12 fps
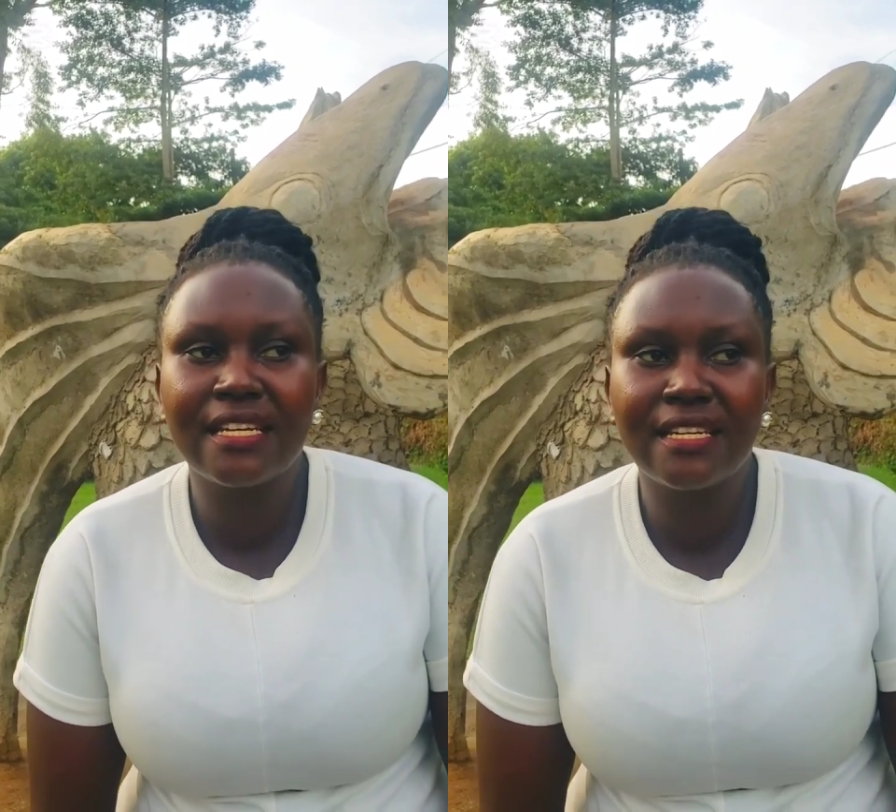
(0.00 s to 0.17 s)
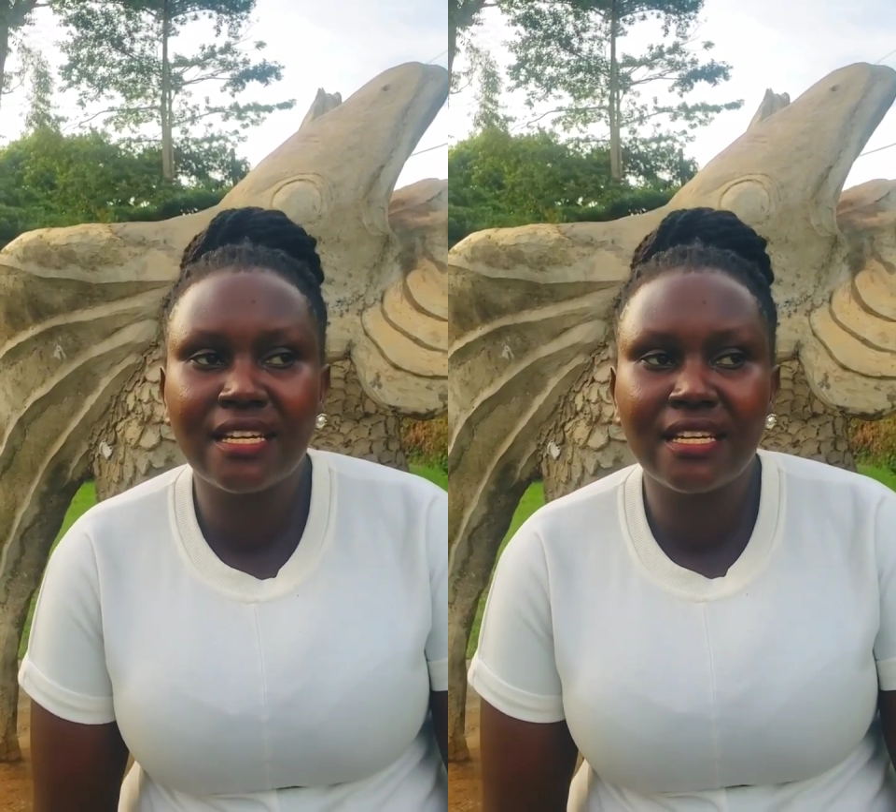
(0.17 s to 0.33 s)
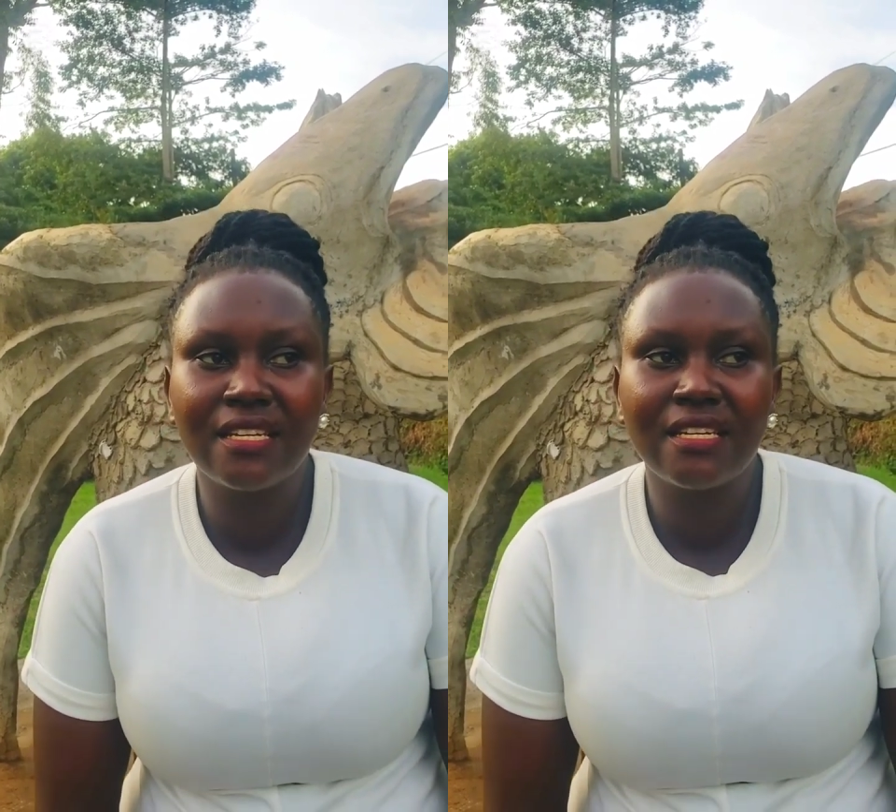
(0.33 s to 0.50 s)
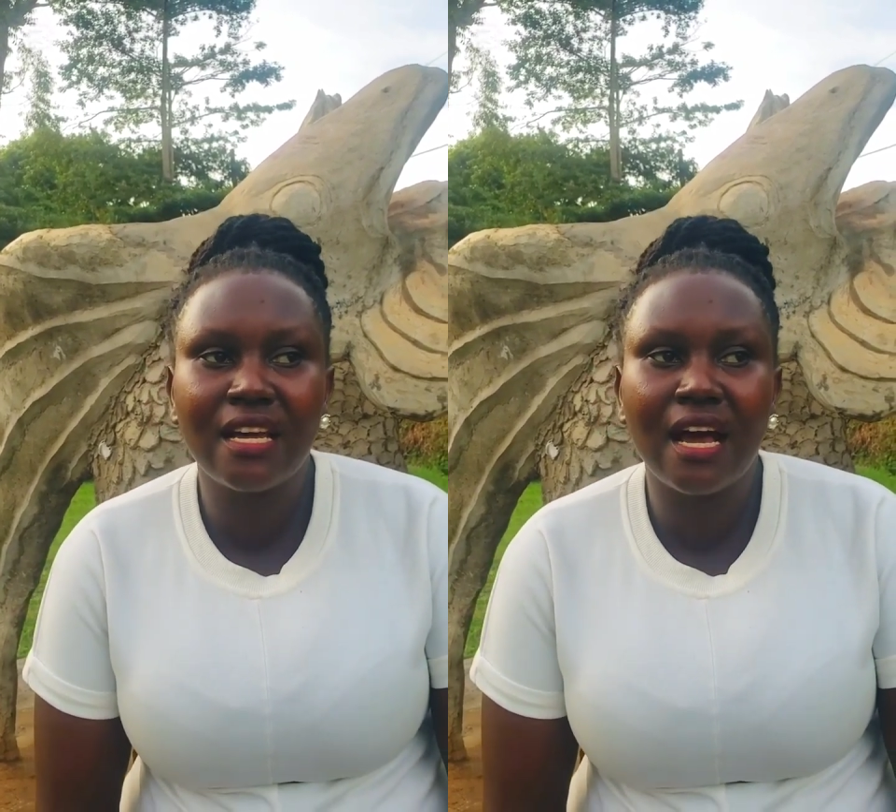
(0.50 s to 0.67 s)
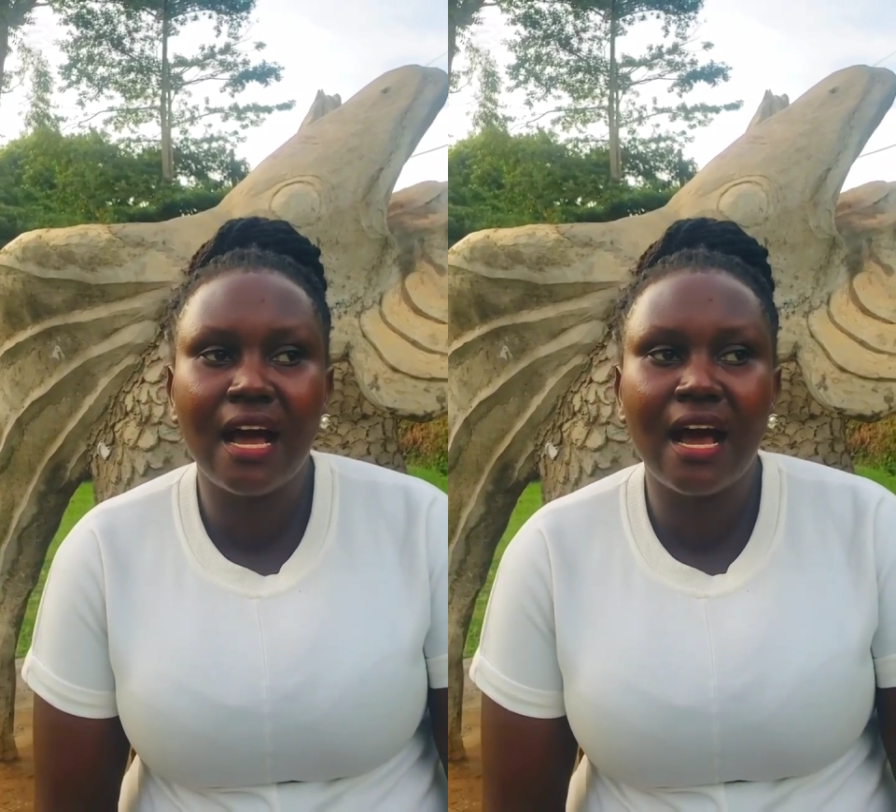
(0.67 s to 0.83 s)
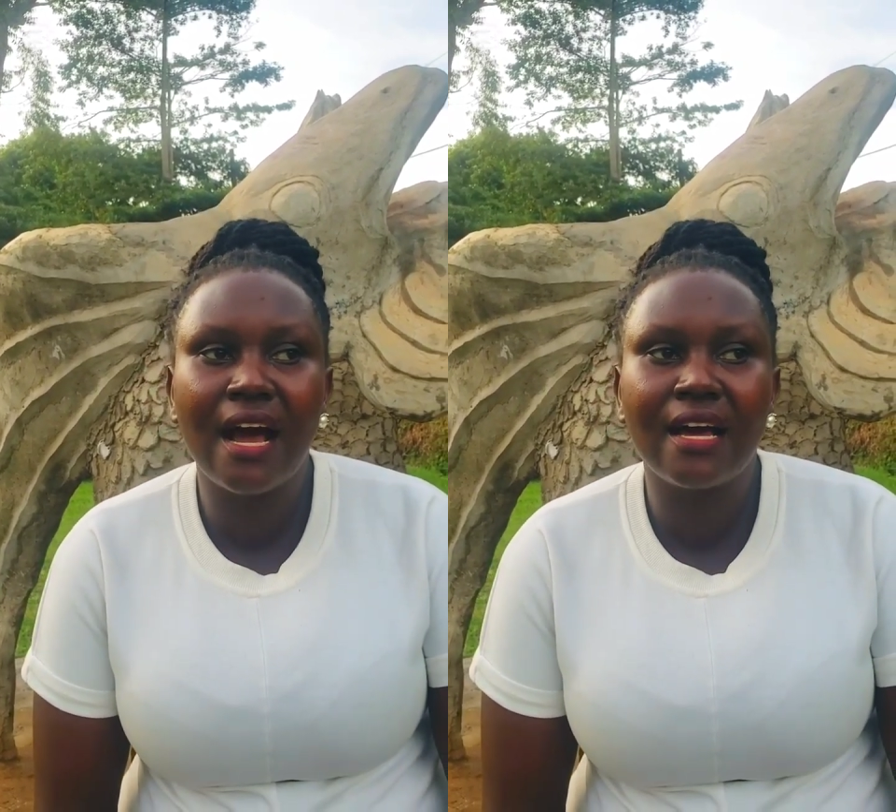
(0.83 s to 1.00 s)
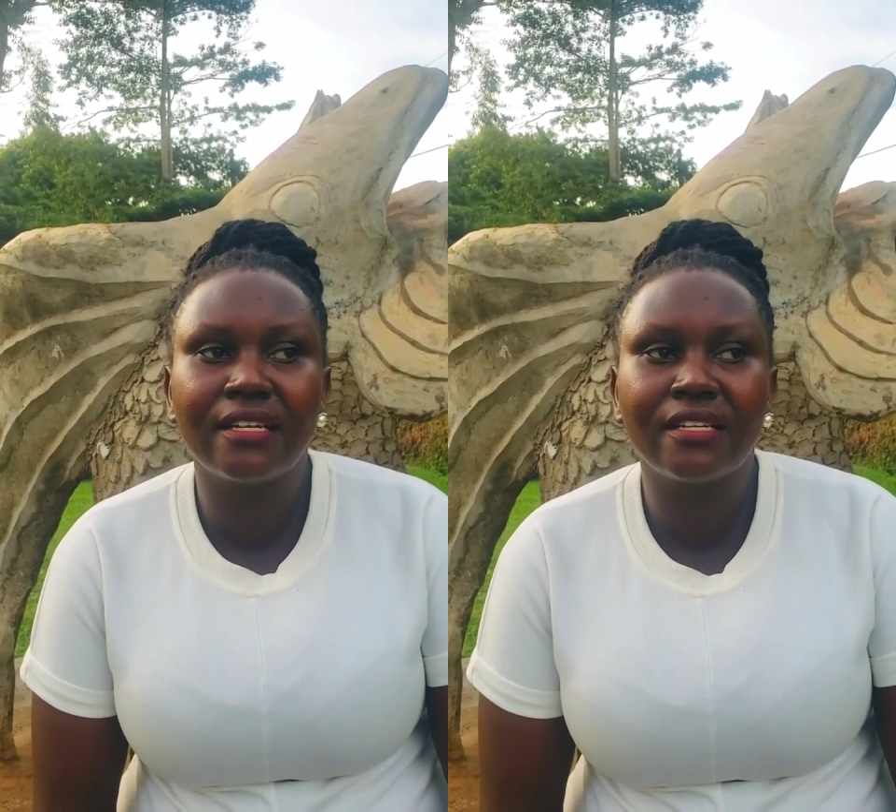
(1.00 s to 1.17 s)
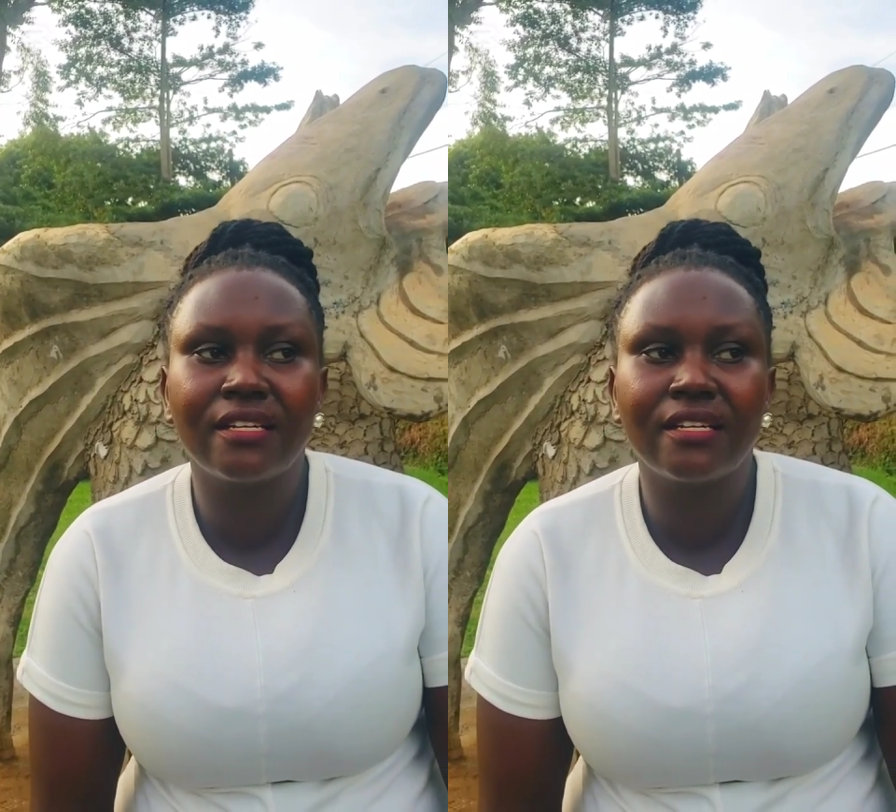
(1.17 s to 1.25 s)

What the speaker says: need. And